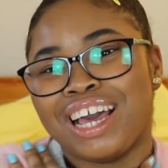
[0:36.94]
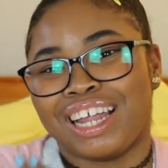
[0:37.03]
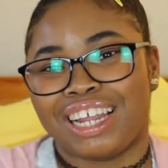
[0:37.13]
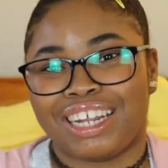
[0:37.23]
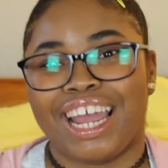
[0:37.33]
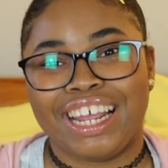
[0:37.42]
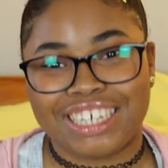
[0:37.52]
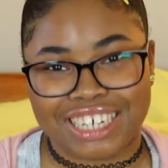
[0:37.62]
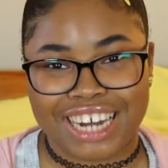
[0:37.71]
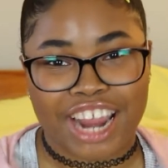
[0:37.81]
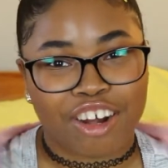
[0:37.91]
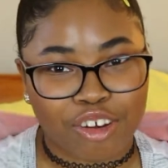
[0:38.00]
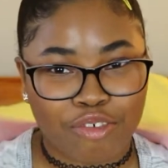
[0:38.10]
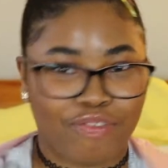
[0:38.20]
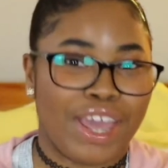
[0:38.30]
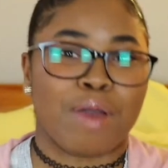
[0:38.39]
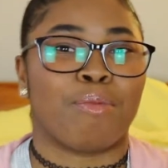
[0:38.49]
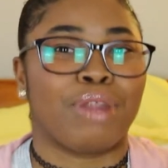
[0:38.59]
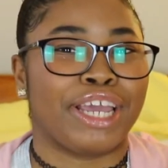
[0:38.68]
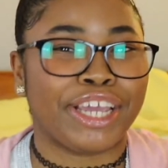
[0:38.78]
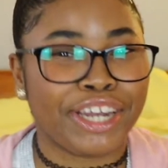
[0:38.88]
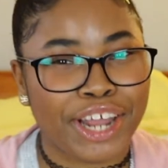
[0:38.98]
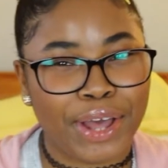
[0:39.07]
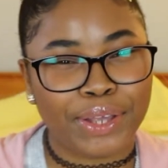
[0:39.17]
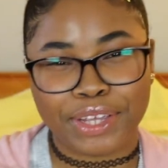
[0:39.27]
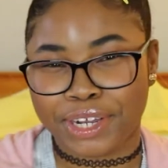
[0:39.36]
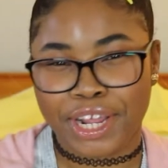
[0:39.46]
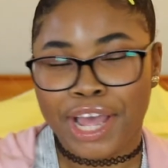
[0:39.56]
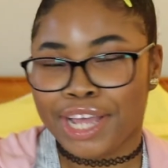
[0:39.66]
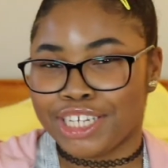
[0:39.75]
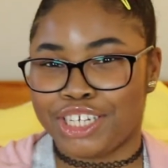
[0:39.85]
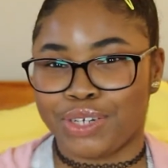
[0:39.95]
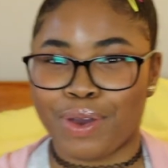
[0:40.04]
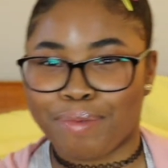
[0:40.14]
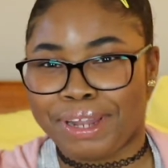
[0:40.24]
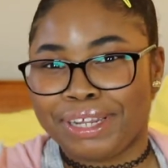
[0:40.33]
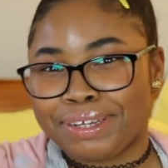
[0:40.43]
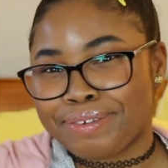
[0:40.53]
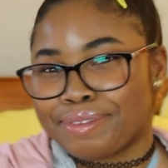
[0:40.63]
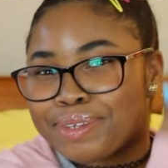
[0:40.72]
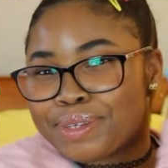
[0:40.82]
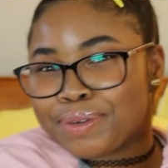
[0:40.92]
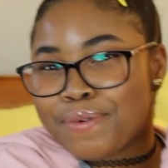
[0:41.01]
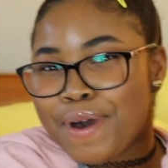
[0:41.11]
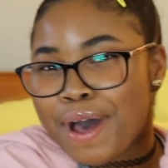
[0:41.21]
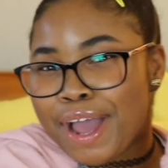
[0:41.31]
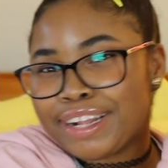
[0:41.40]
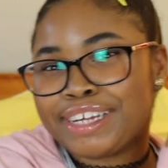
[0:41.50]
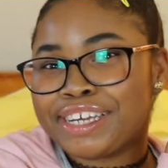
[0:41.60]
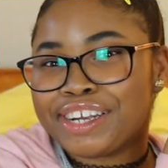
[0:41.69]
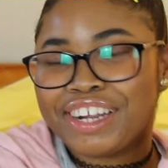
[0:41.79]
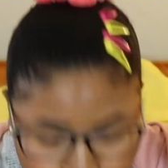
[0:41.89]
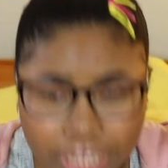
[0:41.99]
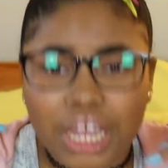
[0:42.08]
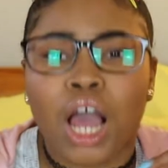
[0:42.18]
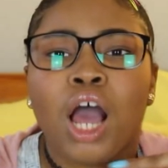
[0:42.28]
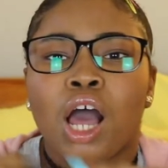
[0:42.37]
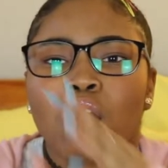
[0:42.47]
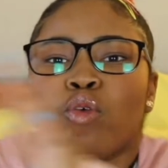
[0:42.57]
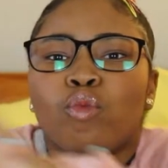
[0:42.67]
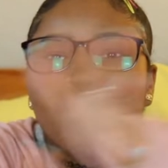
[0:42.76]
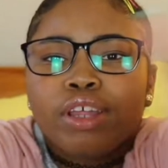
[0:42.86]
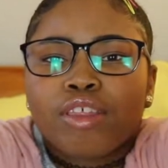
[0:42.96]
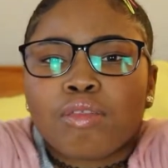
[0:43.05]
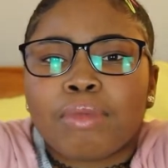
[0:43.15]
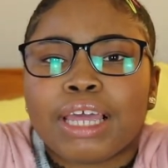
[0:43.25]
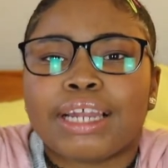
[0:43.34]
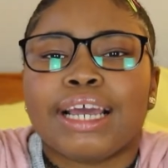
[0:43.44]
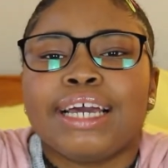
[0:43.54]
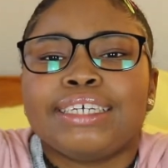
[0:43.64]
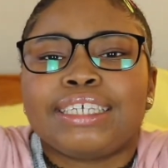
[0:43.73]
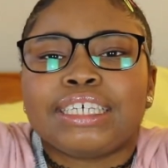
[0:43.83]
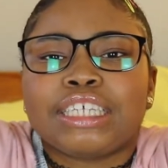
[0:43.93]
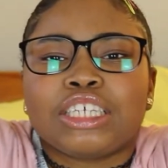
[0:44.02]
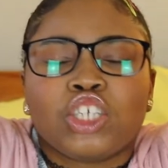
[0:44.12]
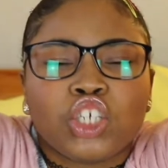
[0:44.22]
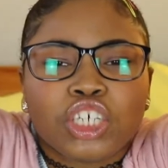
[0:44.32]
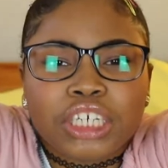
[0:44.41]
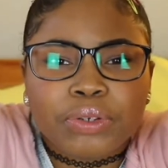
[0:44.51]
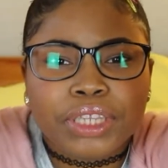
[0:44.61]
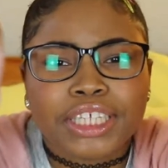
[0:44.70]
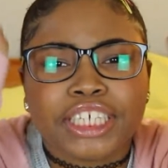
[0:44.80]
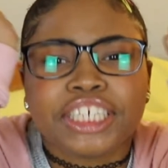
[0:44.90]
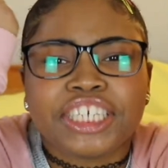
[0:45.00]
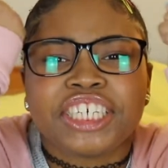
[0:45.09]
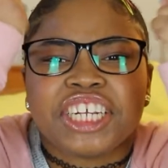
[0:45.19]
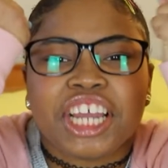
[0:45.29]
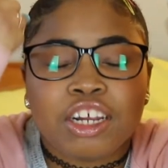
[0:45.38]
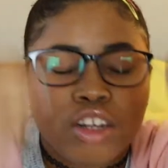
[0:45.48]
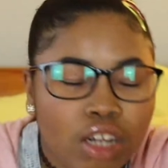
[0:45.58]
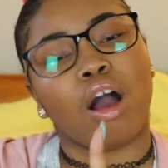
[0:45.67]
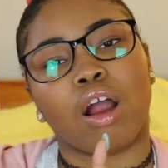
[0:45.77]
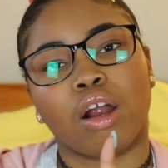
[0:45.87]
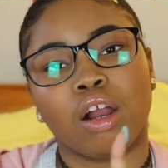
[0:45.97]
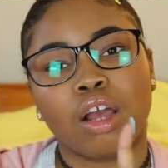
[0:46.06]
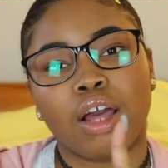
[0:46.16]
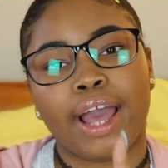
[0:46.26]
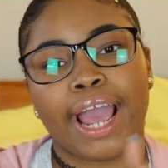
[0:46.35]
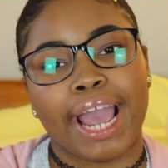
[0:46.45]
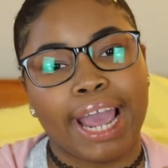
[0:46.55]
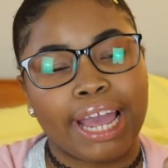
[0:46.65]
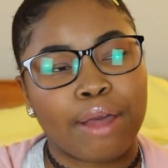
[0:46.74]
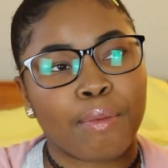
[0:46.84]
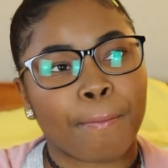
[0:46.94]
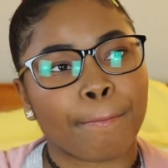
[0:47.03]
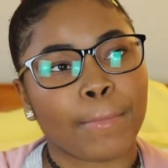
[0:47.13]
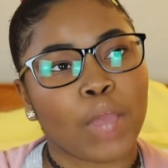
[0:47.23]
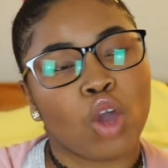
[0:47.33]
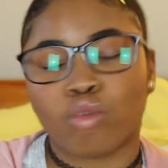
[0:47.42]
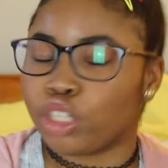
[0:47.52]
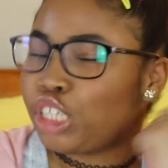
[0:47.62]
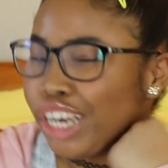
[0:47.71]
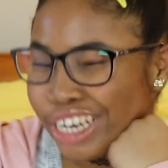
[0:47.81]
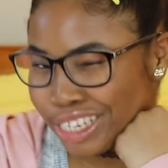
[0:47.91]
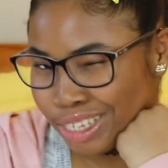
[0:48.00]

Alaceia family. You can join my little squad here. Be with me and see this journey with this channel. Or a returning